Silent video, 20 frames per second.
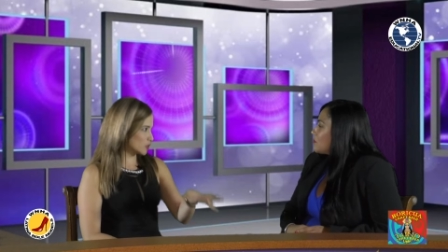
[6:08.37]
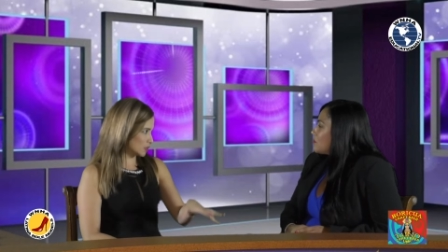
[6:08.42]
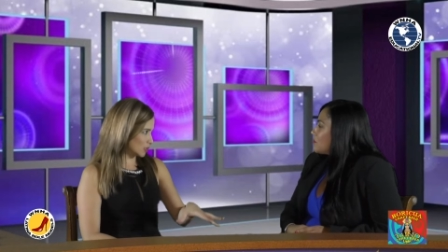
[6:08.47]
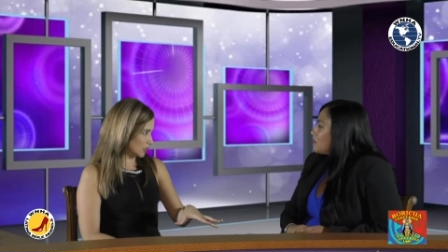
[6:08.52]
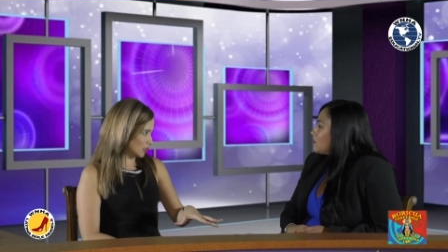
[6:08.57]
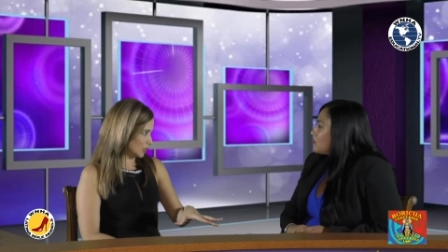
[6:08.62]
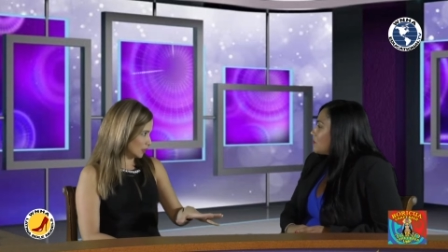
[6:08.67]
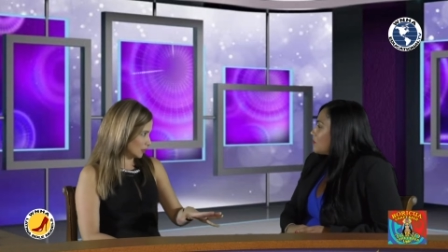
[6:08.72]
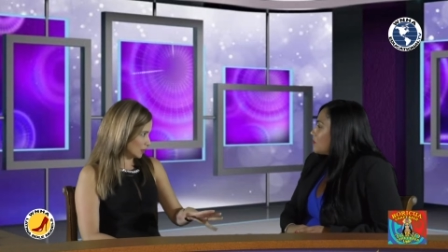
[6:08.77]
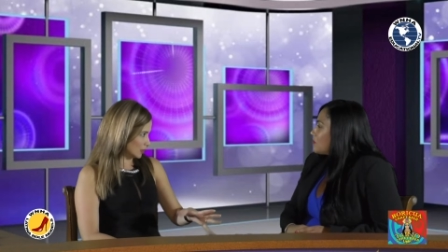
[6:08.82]

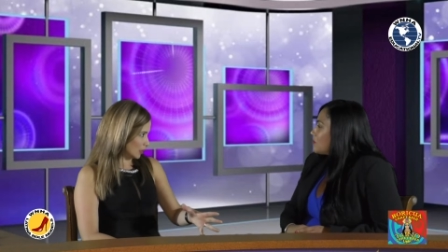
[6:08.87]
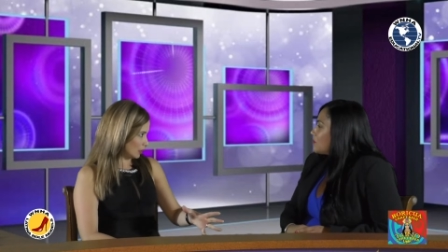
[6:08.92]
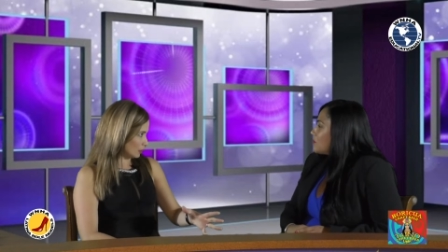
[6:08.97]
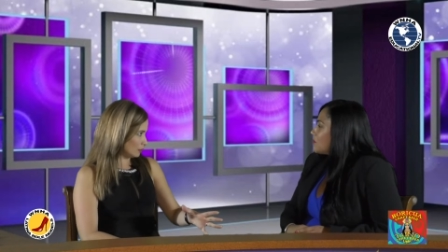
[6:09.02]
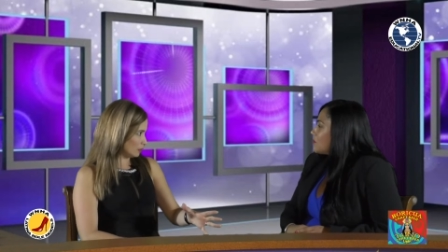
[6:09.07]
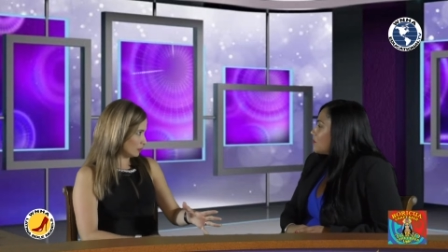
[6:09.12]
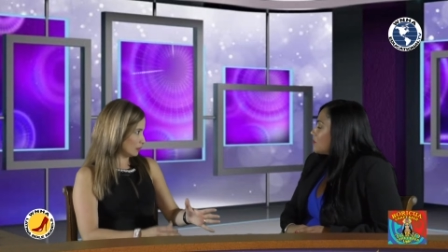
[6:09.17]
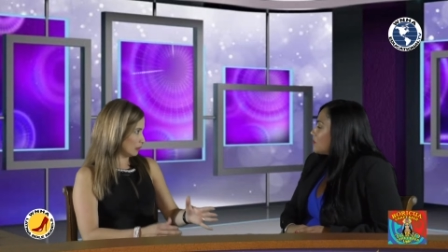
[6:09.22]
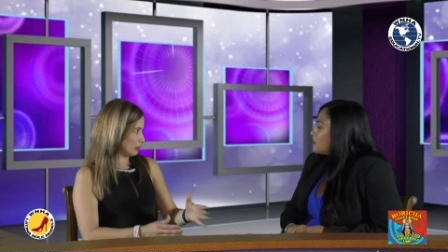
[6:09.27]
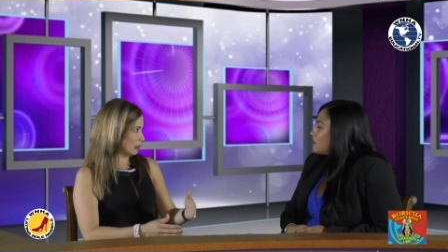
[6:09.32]
see and
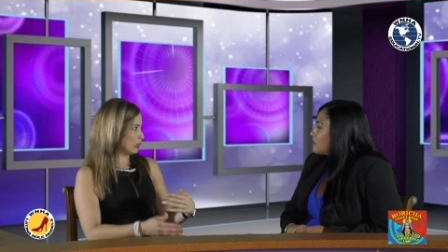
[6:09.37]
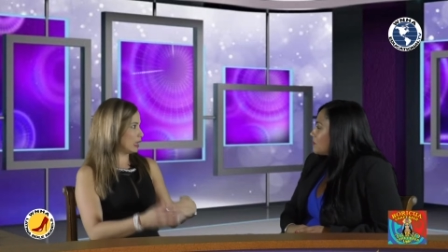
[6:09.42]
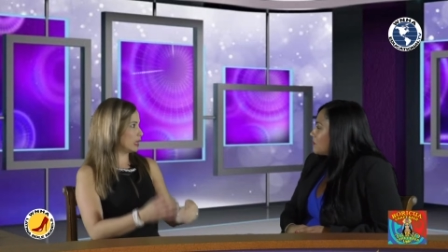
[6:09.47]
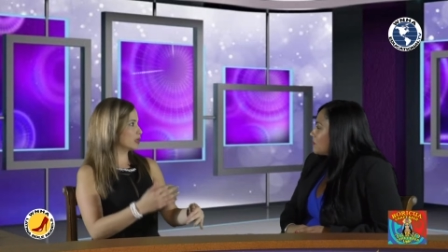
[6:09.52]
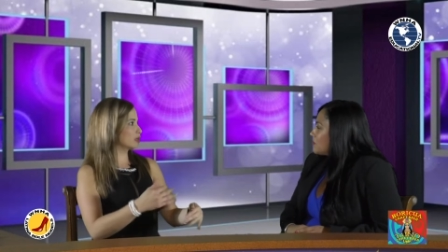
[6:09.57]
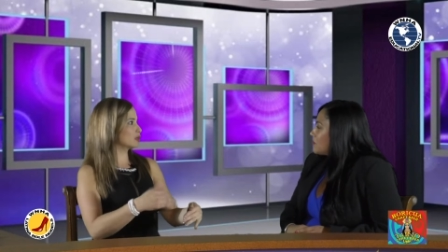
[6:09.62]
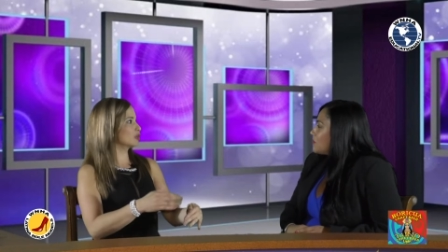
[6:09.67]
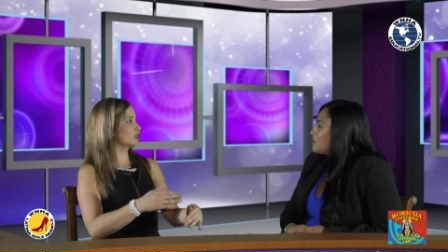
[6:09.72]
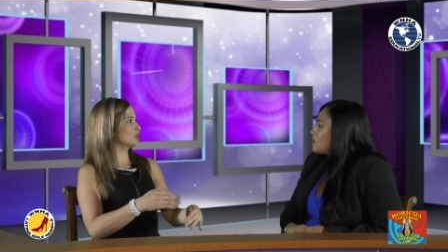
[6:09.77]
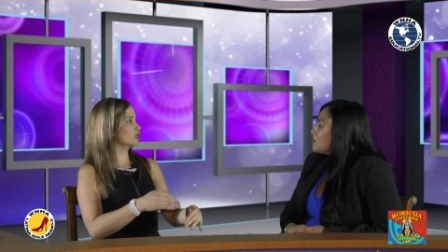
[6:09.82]
then
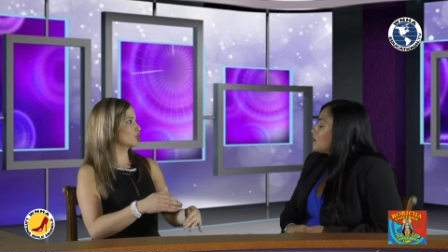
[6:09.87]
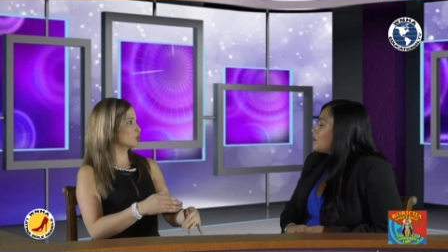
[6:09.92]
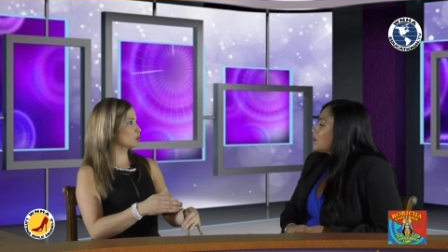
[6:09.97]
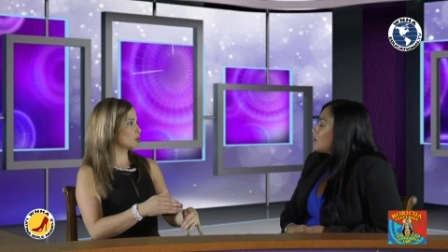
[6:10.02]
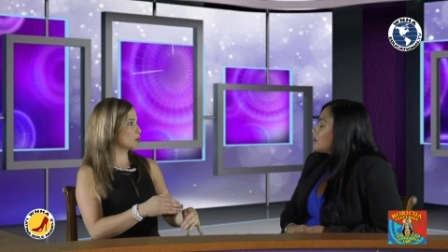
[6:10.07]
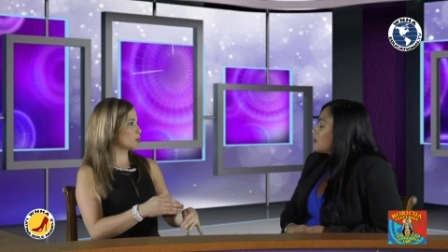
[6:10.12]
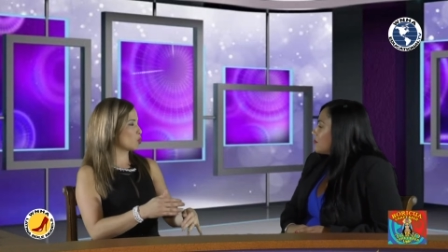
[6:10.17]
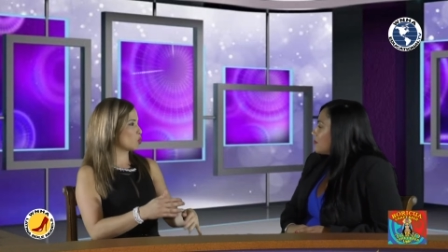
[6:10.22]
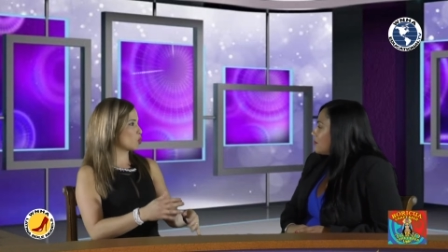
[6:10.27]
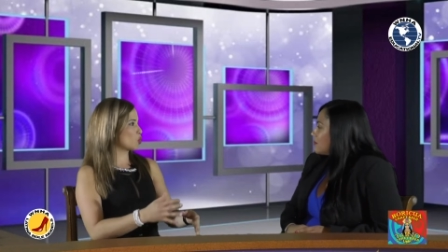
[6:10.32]
later a little
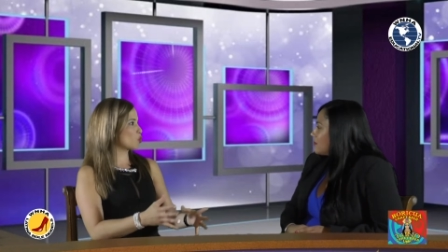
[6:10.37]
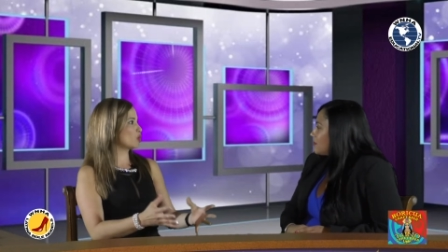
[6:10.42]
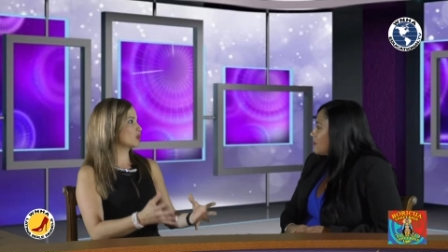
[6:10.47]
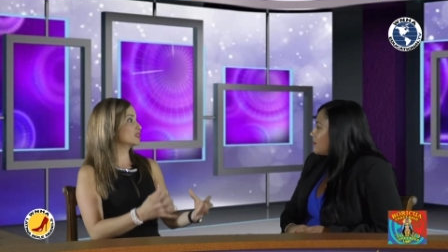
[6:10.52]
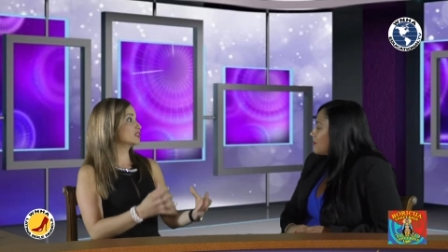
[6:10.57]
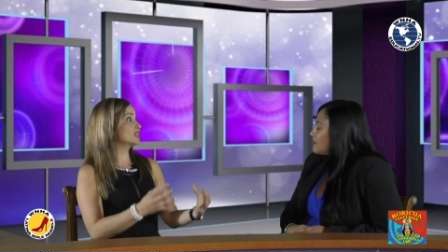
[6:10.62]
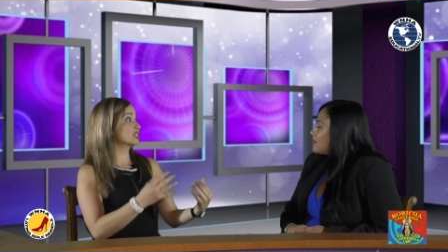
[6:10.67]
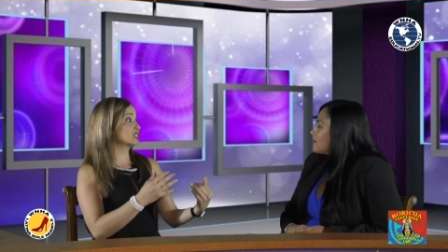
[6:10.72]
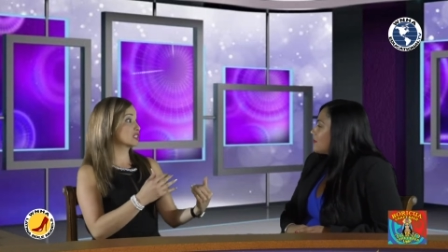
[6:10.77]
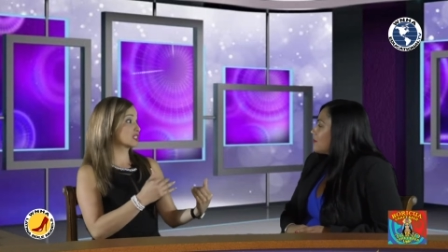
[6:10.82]
bit more
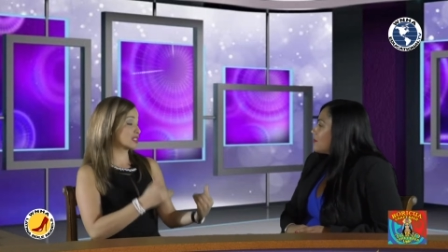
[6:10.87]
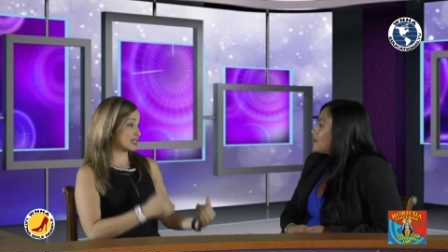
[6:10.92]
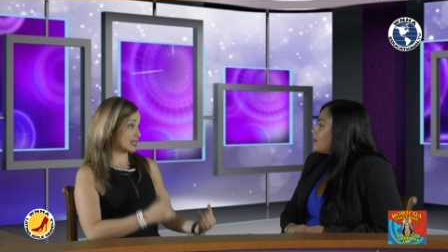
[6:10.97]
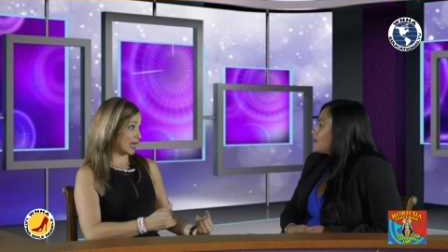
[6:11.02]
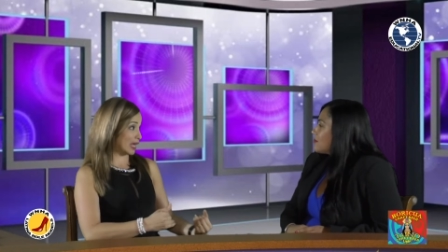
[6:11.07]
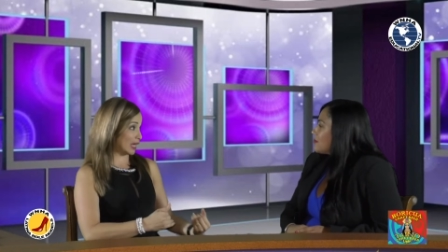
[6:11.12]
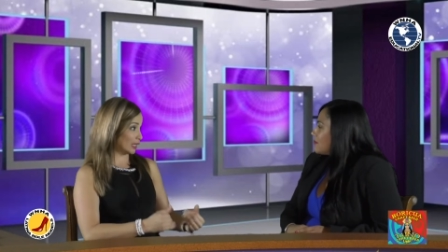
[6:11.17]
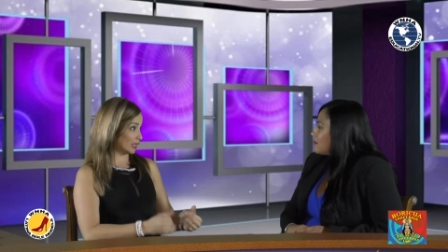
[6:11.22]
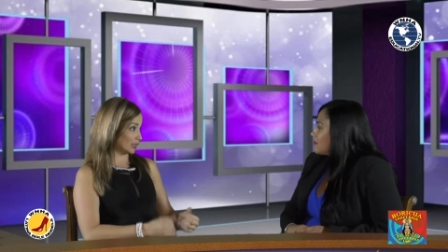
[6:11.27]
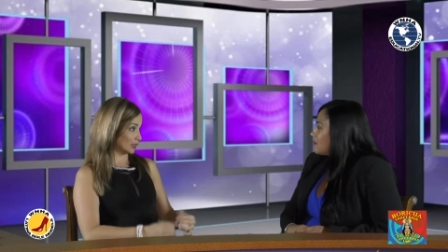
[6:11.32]
what they're
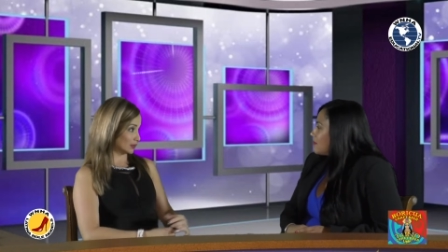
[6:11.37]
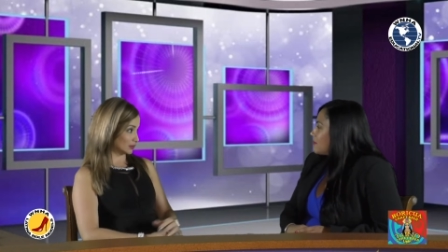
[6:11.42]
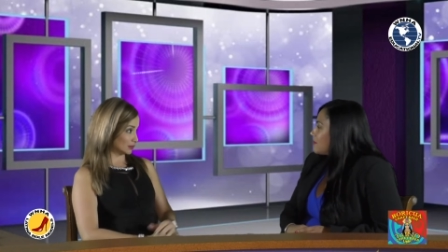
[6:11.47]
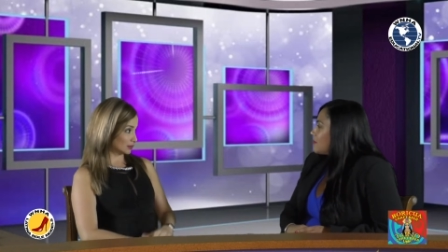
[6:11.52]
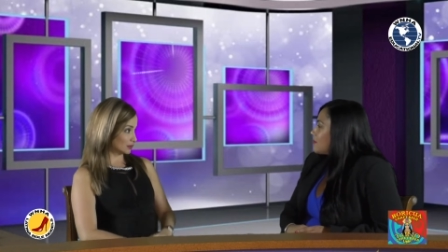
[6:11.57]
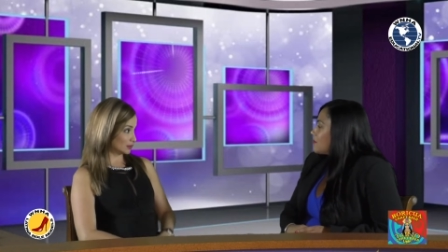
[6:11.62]
saying.